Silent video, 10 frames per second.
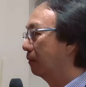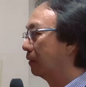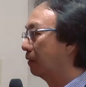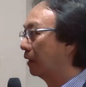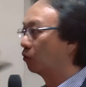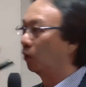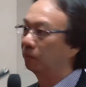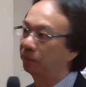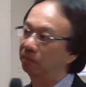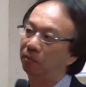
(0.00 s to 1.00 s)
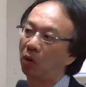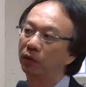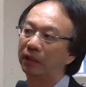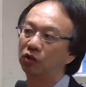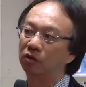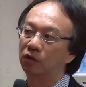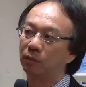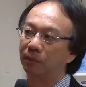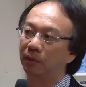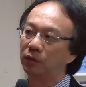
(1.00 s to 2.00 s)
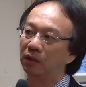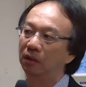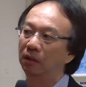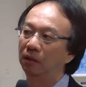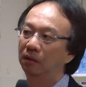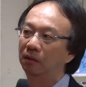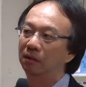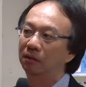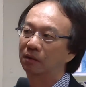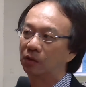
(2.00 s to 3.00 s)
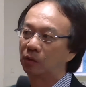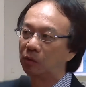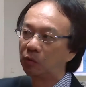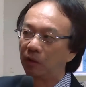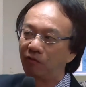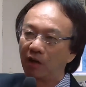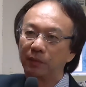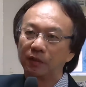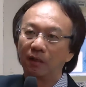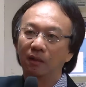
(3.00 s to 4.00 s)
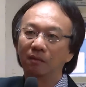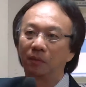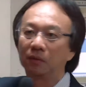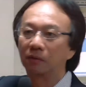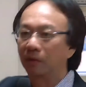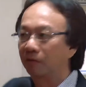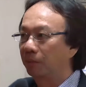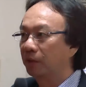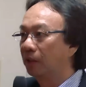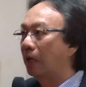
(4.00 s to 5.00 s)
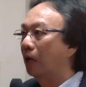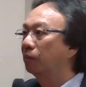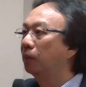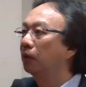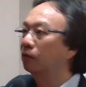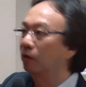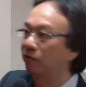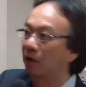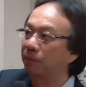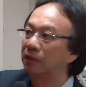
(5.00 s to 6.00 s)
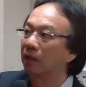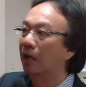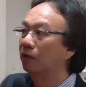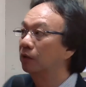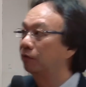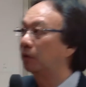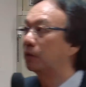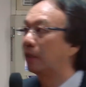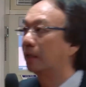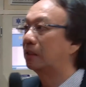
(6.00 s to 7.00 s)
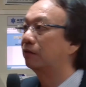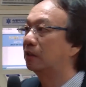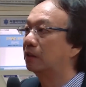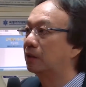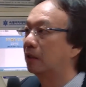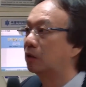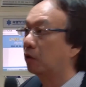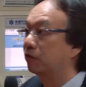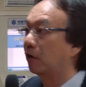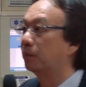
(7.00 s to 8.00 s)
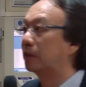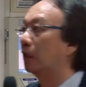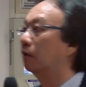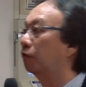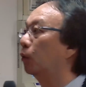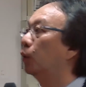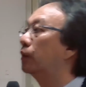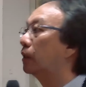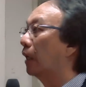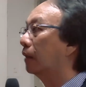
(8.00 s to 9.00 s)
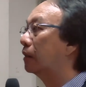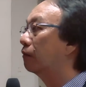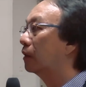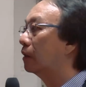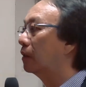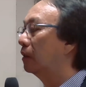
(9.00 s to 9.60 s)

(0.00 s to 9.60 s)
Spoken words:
That's what Paul Nation is proposing. 25% input, 25% output, 25% language-focused activities, and 25% fluency activities.